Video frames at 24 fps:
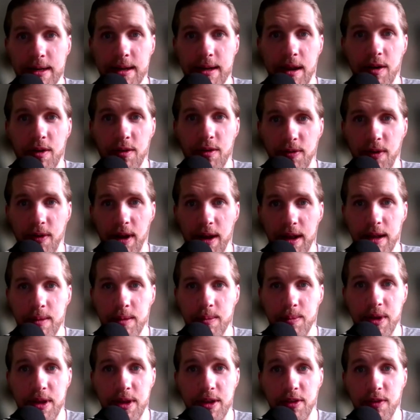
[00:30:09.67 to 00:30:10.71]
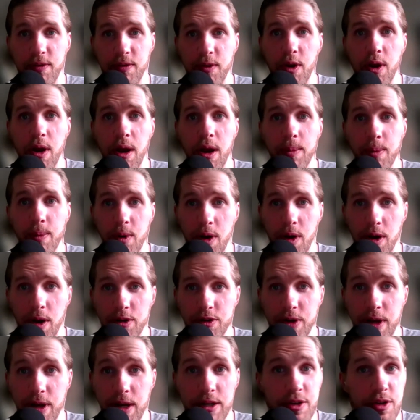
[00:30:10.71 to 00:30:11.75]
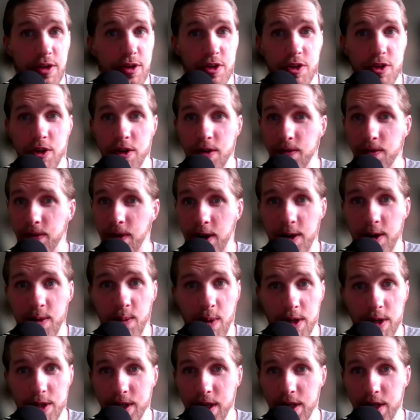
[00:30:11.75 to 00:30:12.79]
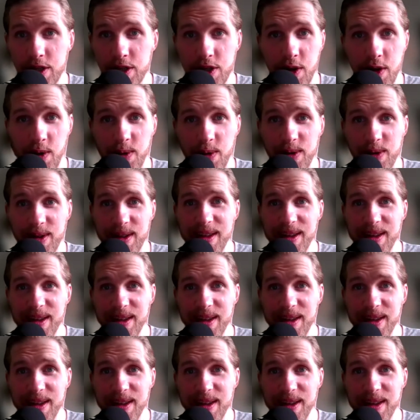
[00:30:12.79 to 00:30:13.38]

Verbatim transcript: and terrifying because if you're hypochondriac, you shouldn't fucking watch that show